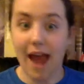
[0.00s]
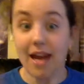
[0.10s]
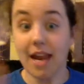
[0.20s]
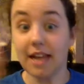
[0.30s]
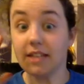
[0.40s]

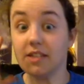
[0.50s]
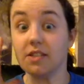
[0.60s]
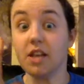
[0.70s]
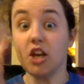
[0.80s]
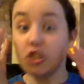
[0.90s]
and it
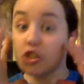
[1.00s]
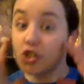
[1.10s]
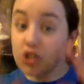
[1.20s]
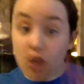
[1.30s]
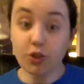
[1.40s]
is
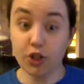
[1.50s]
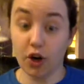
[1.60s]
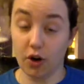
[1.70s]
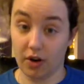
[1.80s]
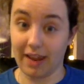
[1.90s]
so
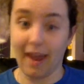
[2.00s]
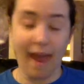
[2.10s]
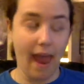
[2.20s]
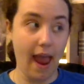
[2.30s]
jarring